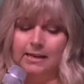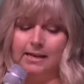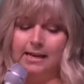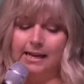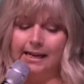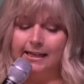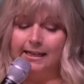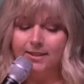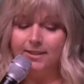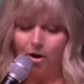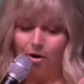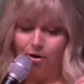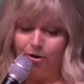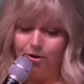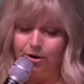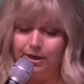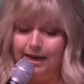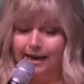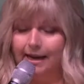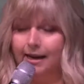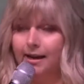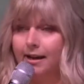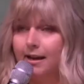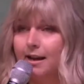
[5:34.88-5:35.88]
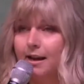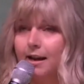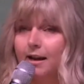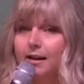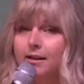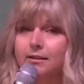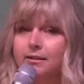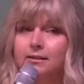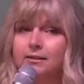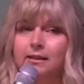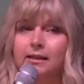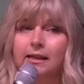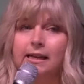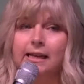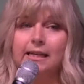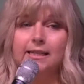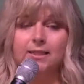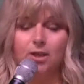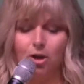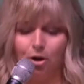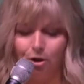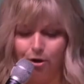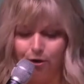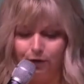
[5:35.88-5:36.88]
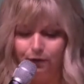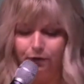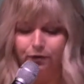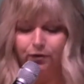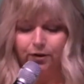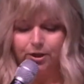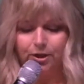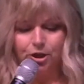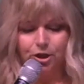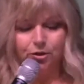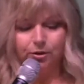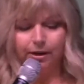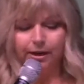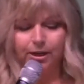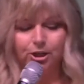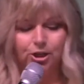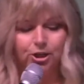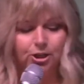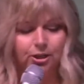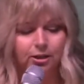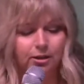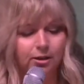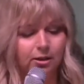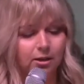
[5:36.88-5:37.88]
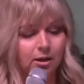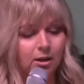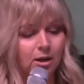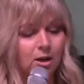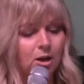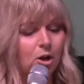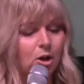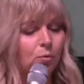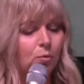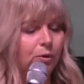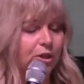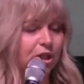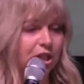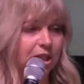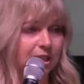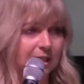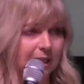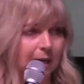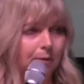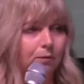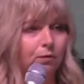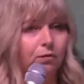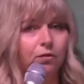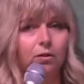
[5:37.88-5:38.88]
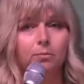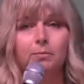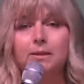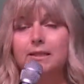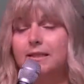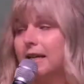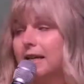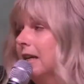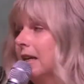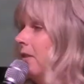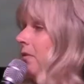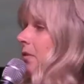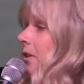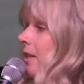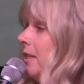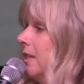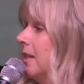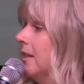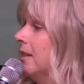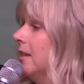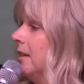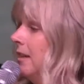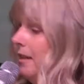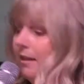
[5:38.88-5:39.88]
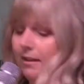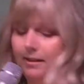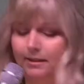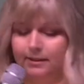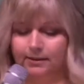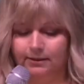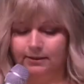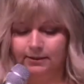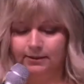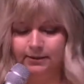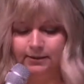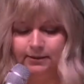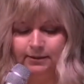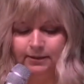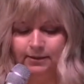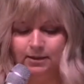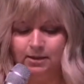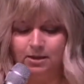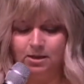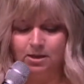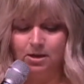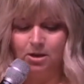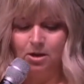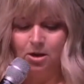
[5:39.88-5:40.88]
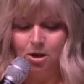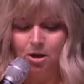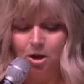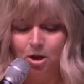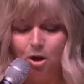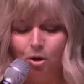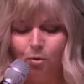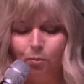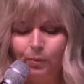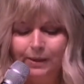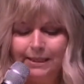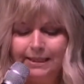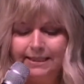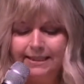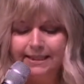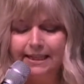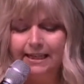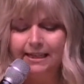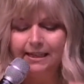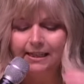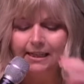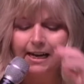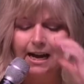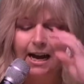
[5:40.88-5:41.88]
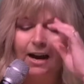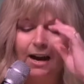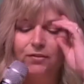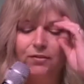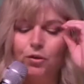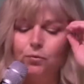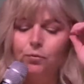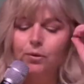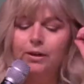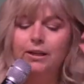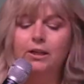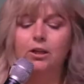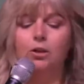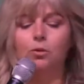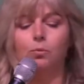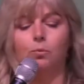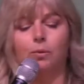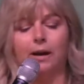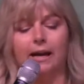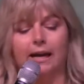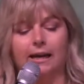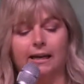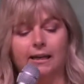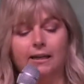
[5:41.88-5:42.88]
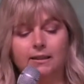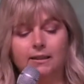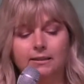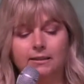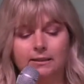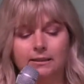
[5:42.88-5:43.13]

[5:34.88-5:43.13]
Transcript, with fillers: his own anger, his own frustration, which stemmed from his lack of identity. We see that after running away